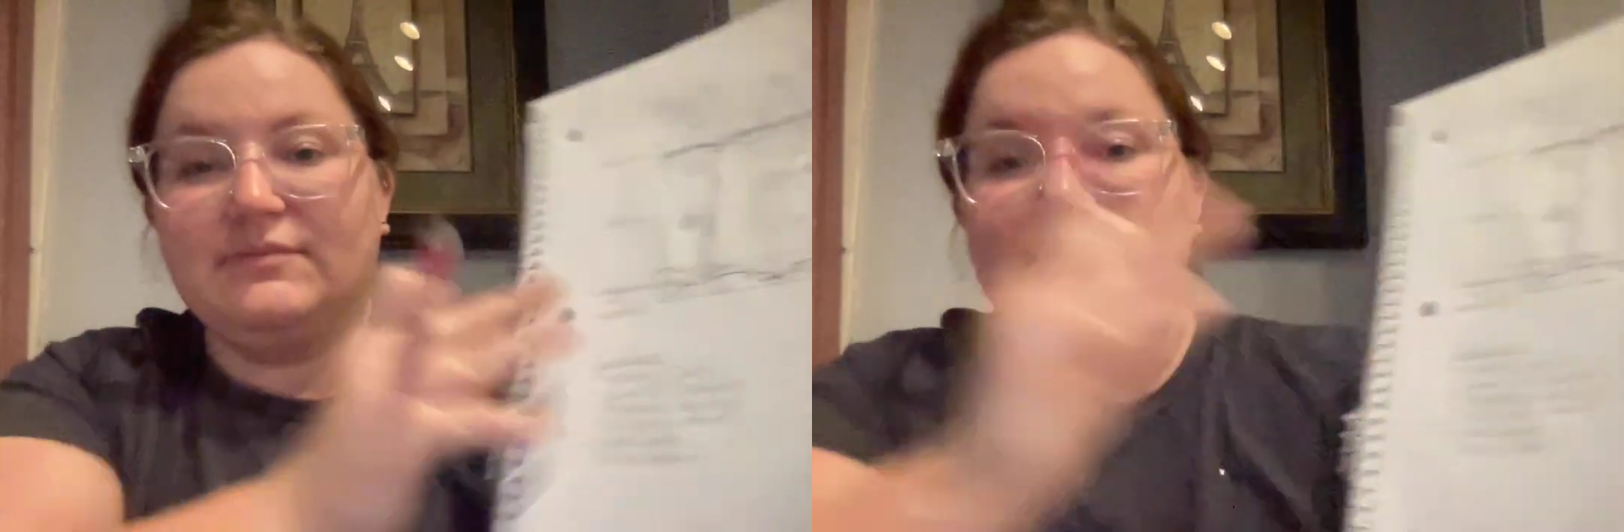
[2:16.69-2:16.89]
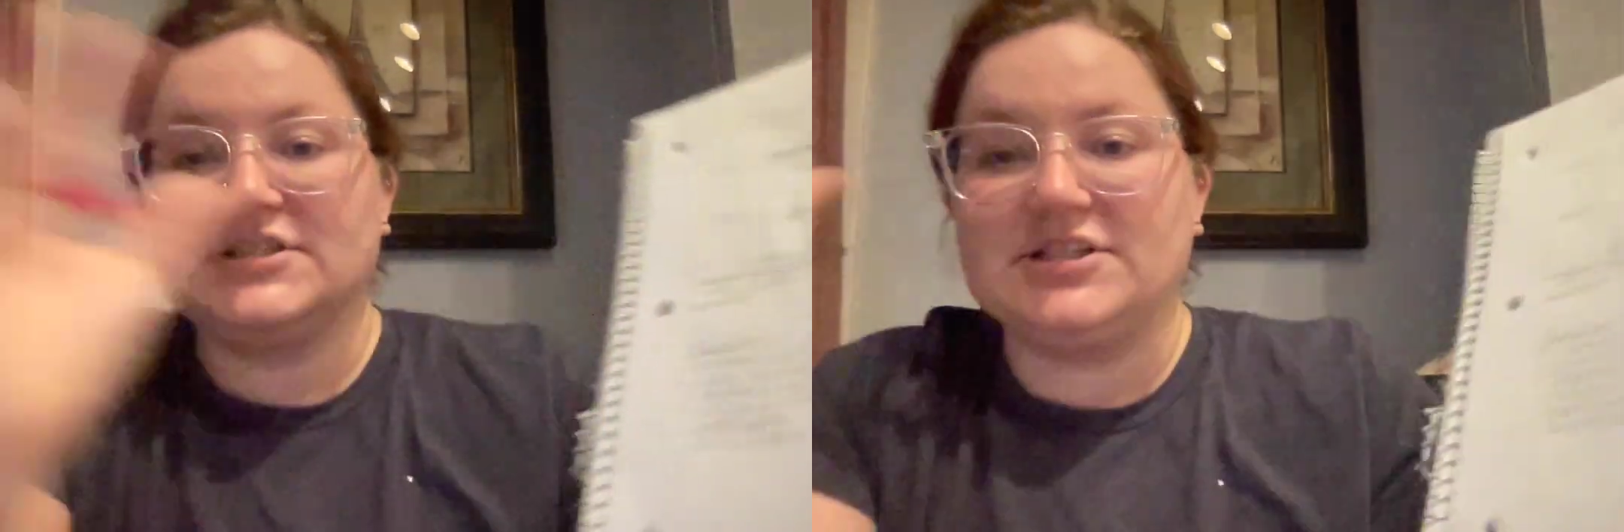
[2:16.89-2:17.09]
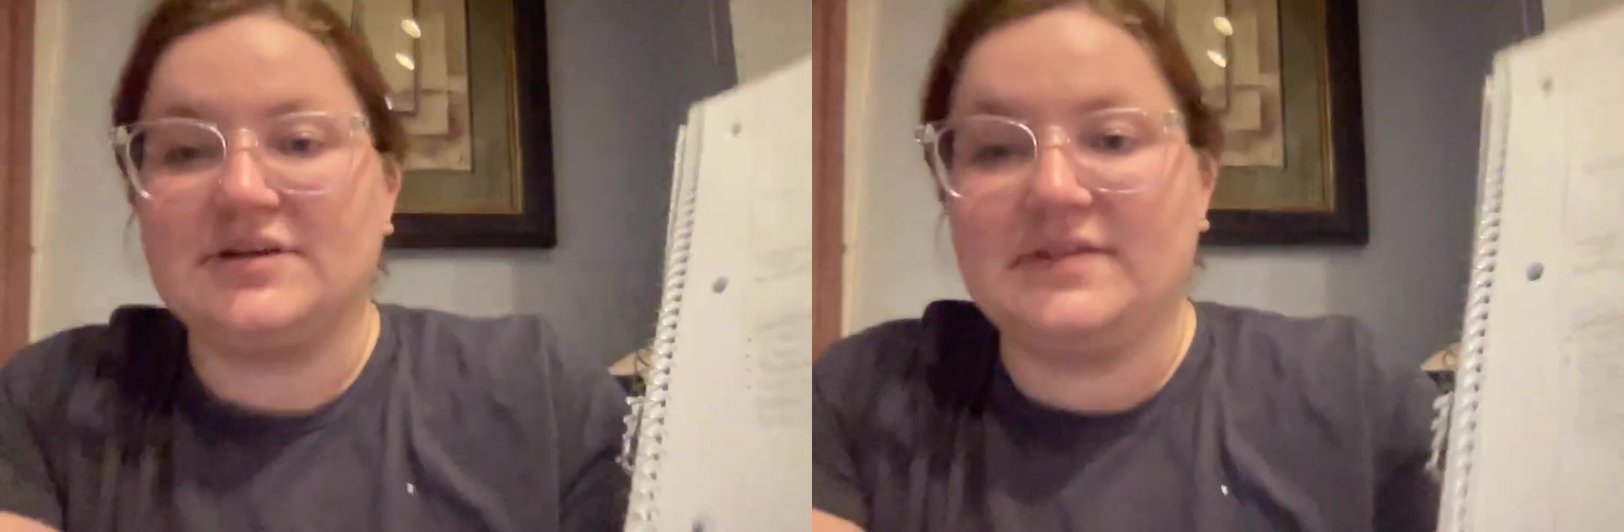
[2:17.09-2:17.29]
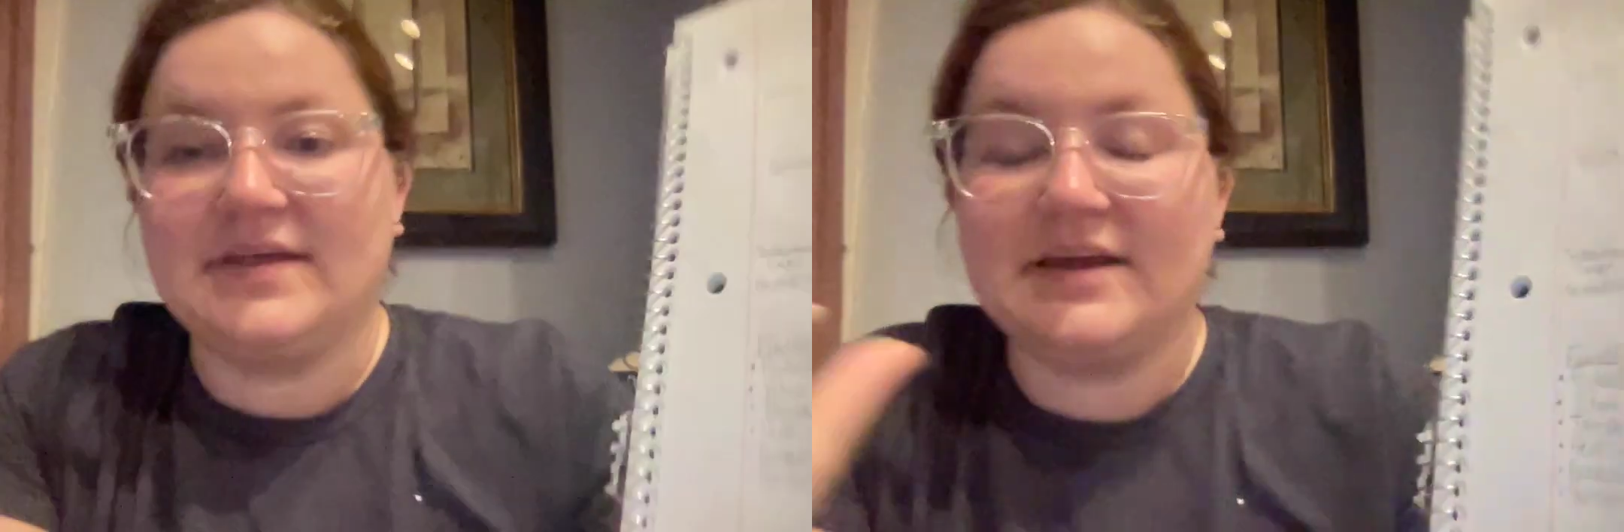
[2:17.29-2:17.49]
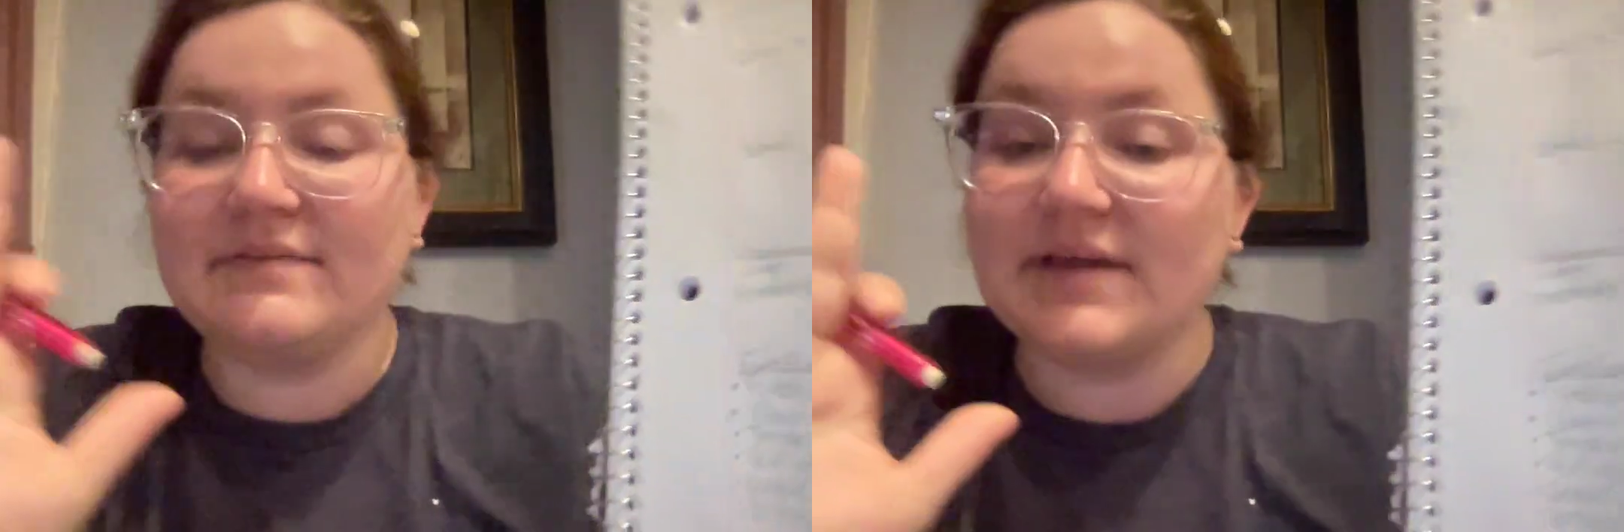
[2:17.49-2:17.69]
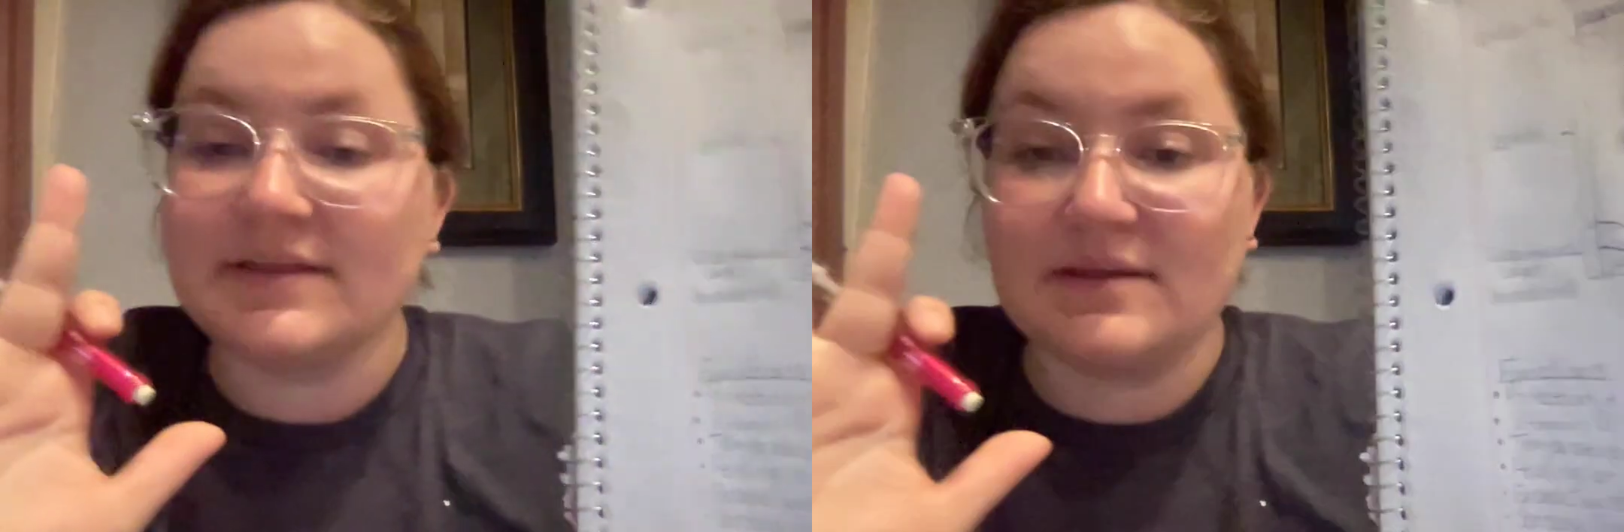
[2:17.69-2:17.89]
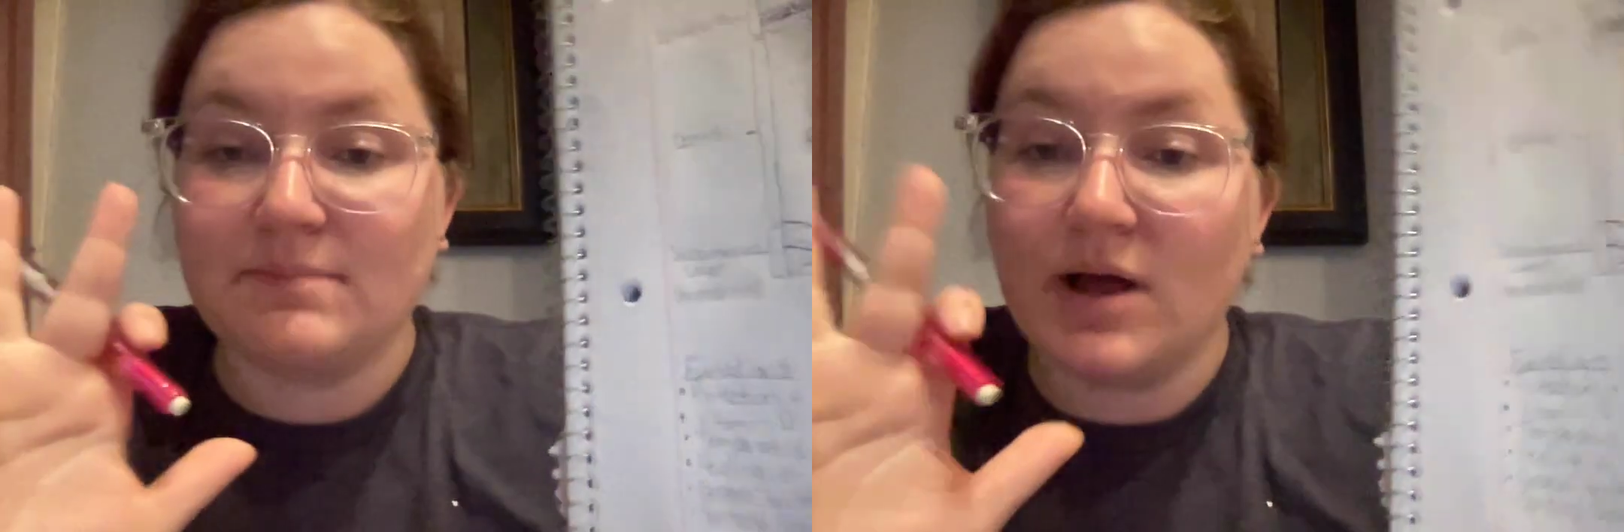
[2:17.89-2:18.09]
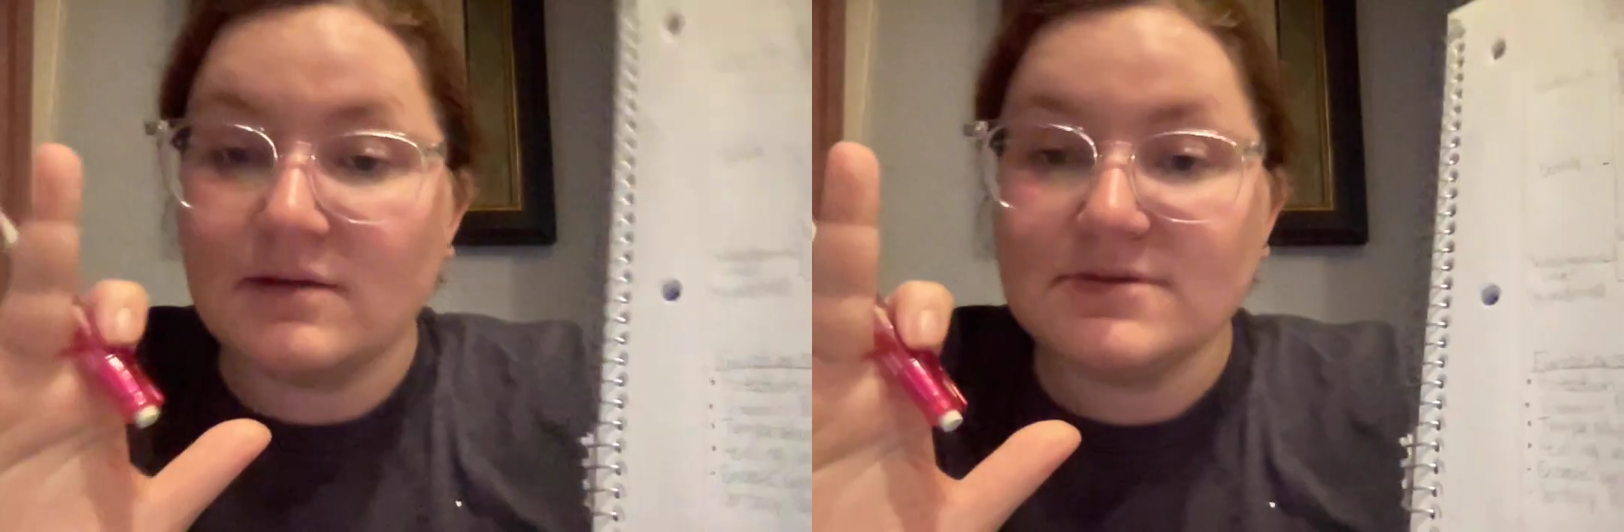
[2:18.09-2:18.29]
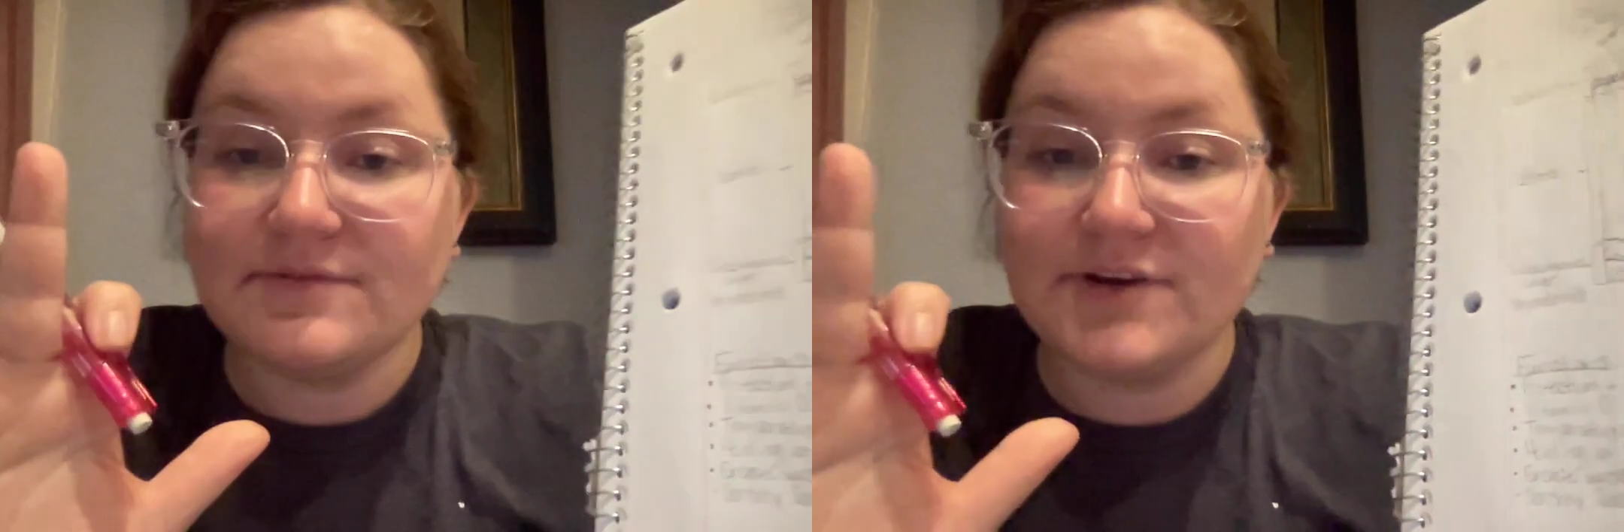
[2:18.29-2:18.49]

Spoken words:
which you can think of like the palms of